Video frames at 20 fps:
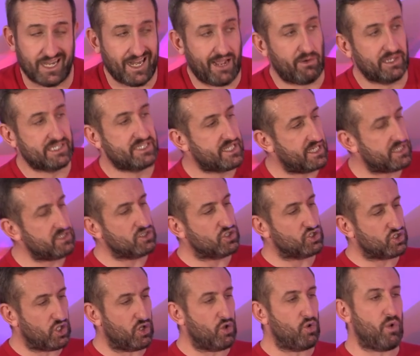Now I
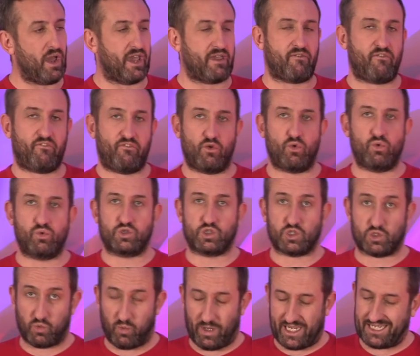didn't do a full
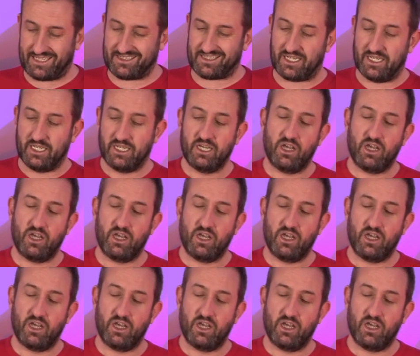suite